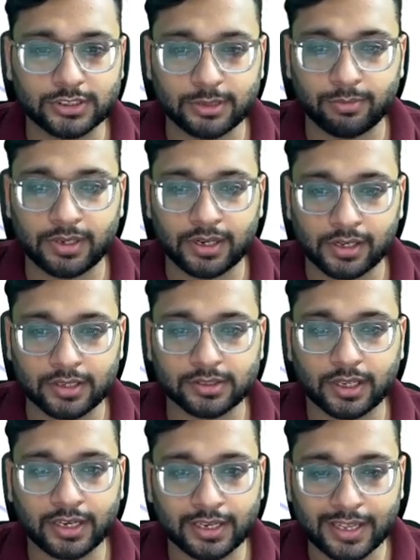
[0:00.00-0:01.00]
email address.
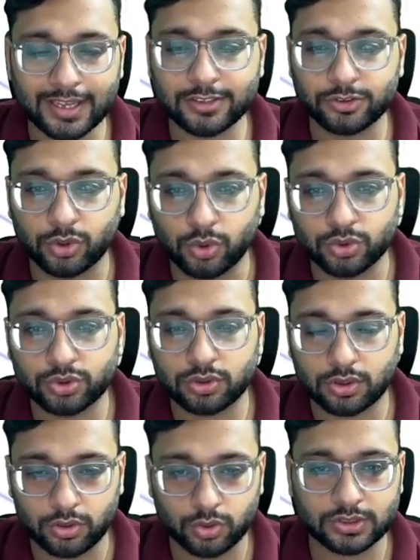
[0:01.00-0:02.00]
In case you
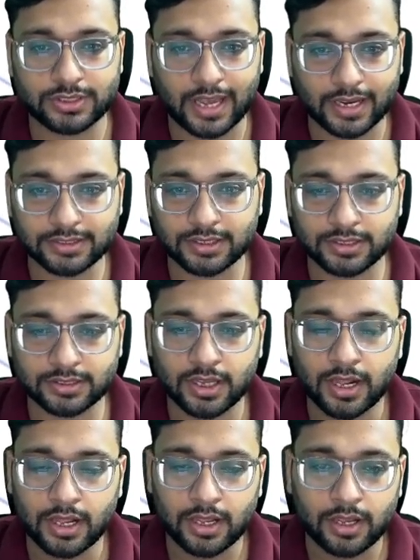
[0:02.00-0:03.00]
lose the access,
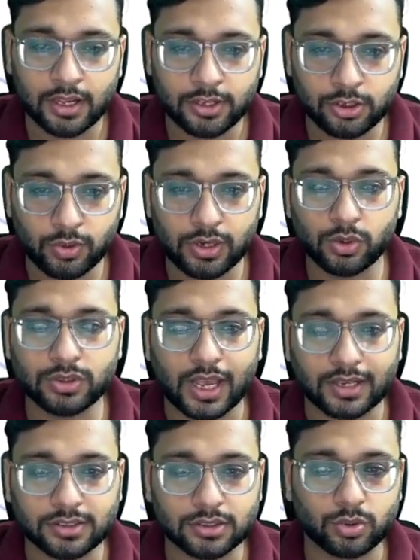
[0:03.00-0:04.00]
you will lose
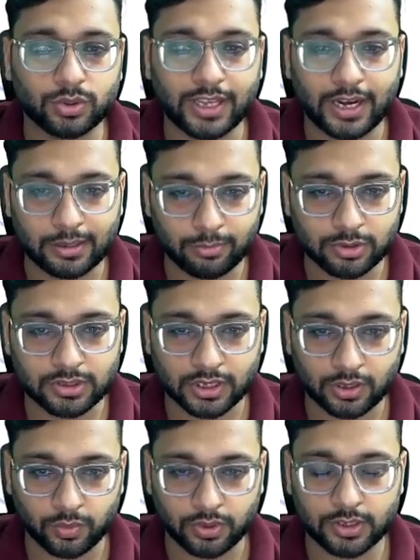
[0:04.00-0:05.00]
access to the AWS
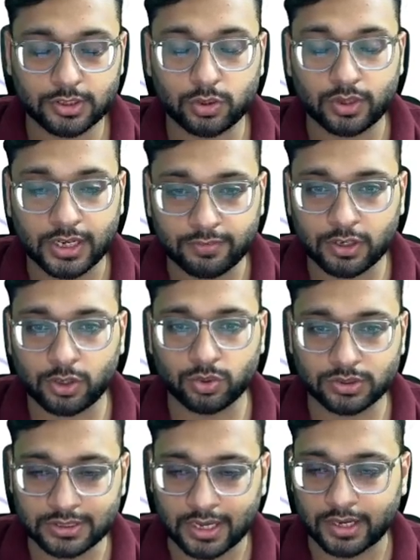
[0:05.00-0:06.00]
account. So never
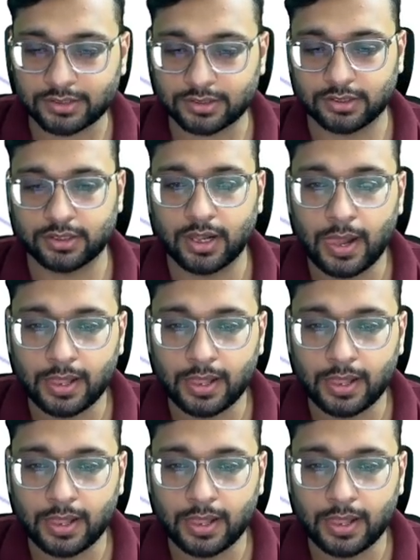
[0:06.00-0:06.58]
lose the access.